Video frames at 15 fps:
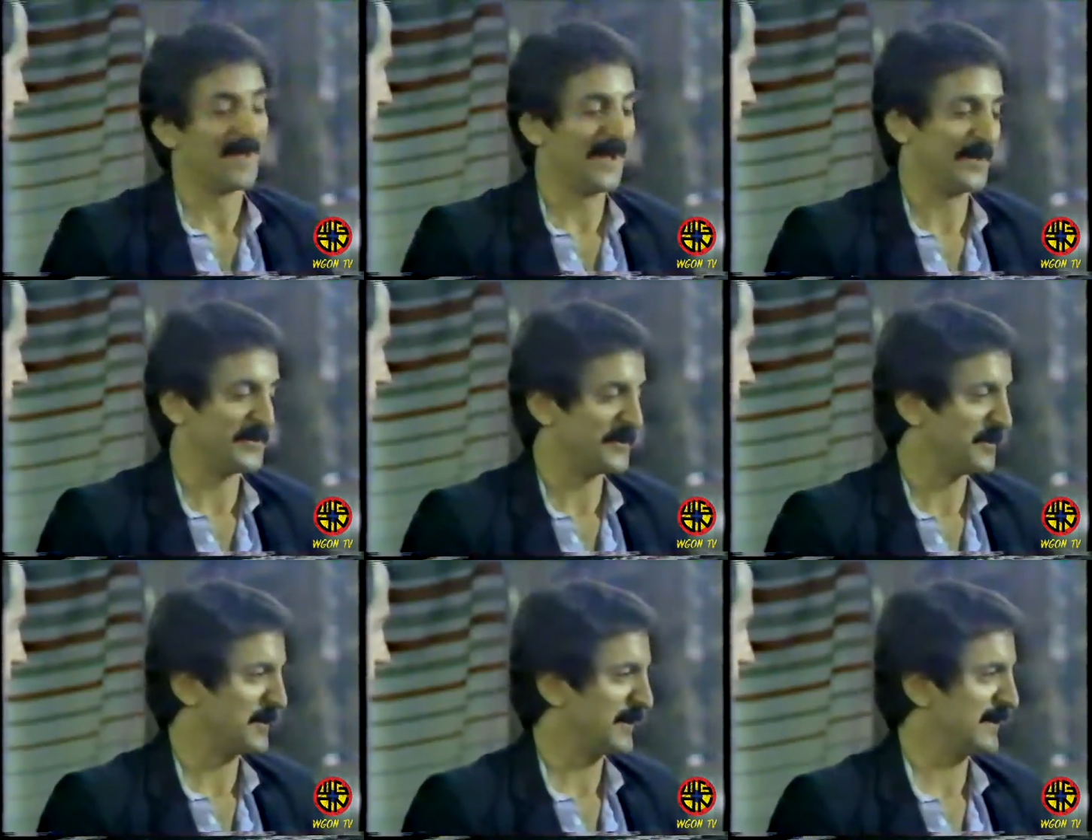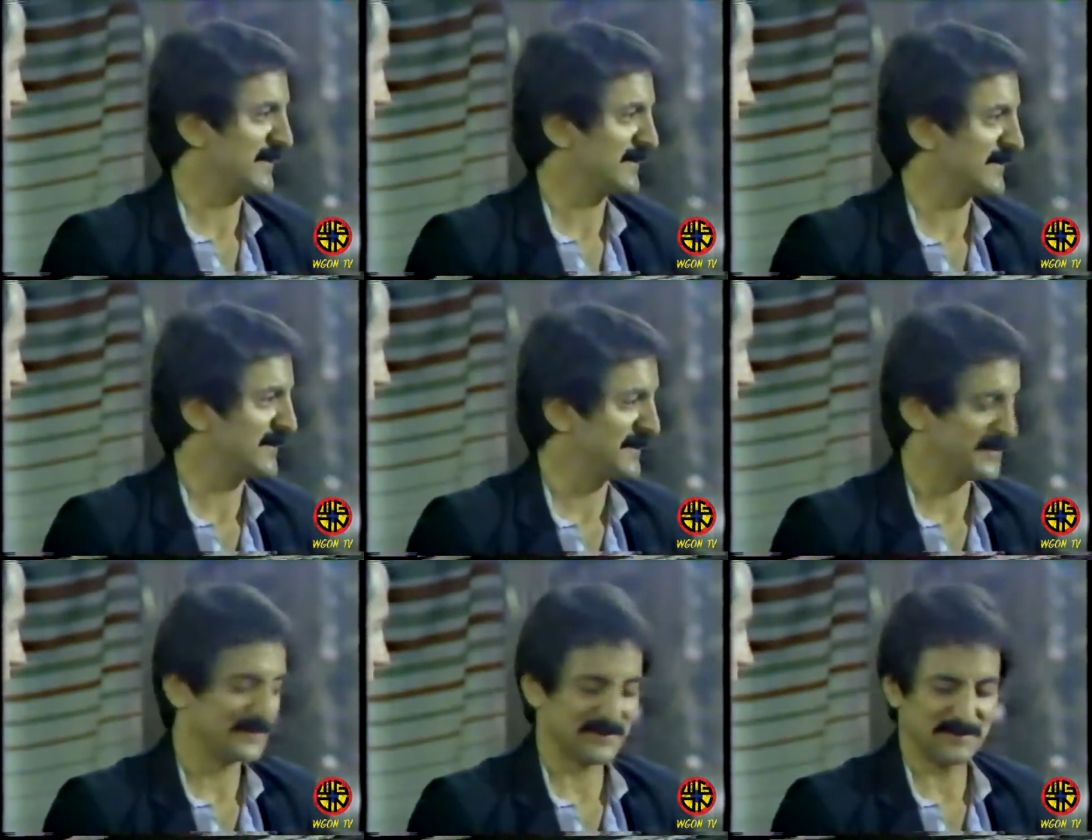Yeah. I don't know why.
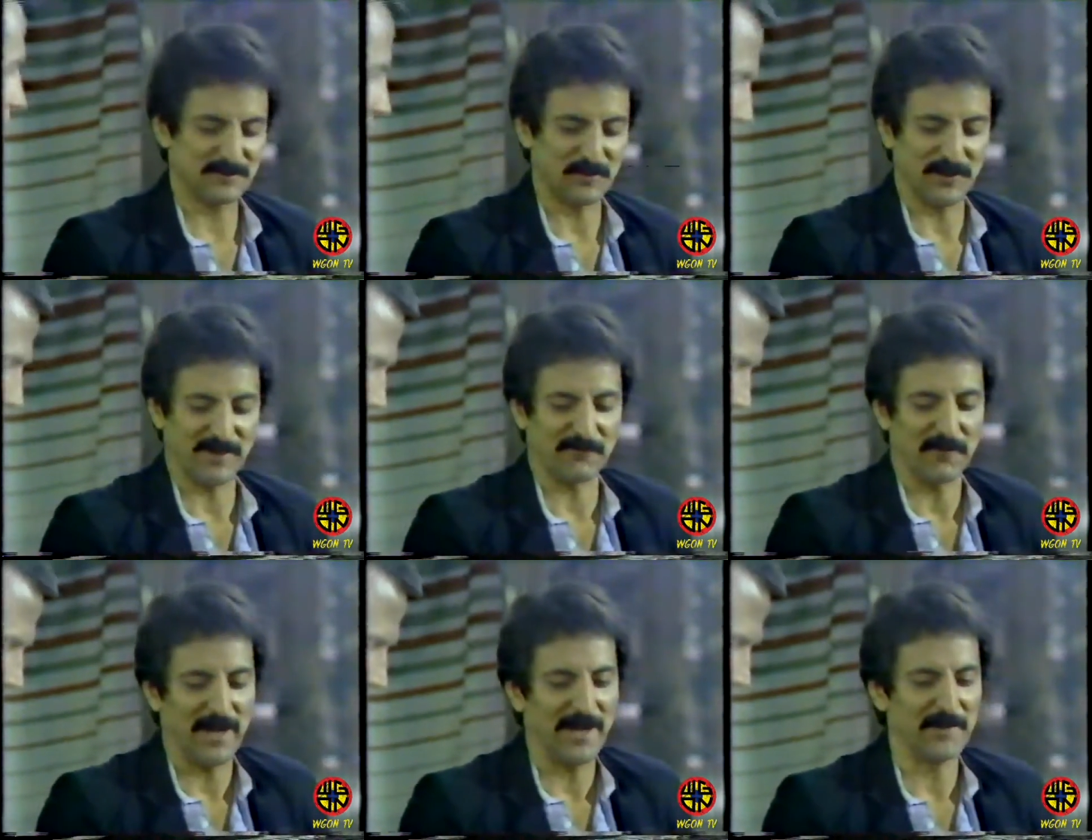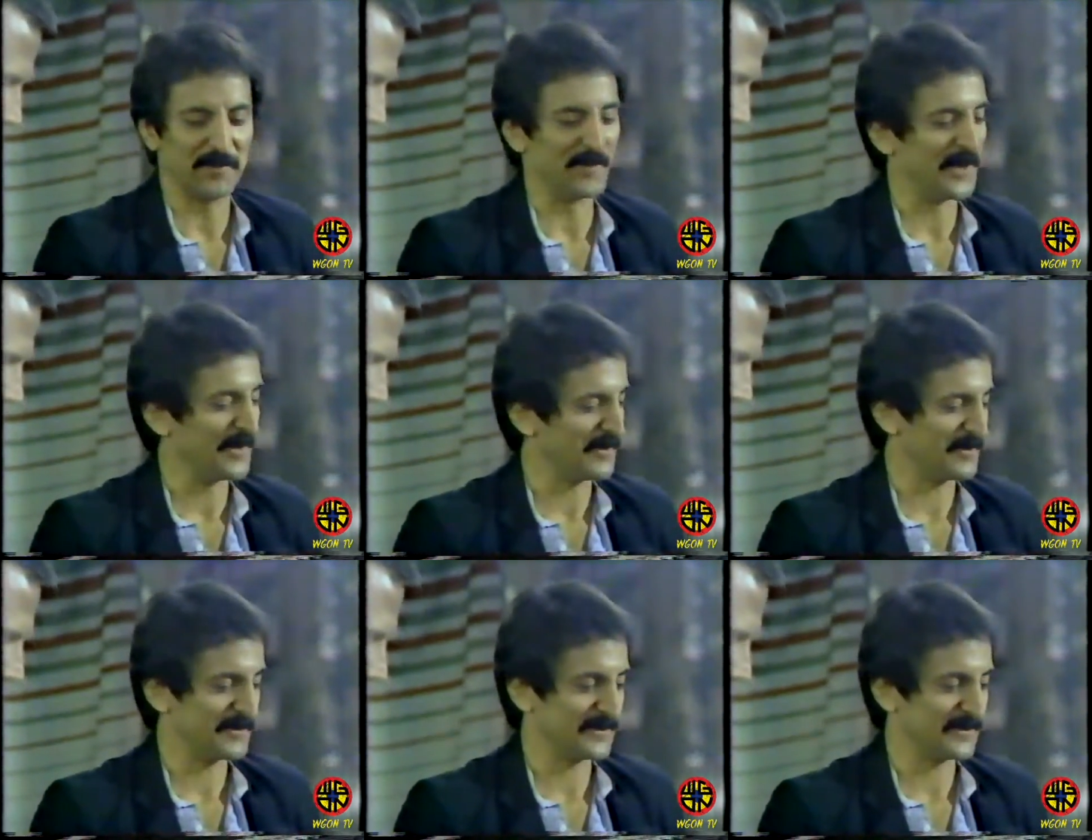Just putting a rat in your mouth. Well,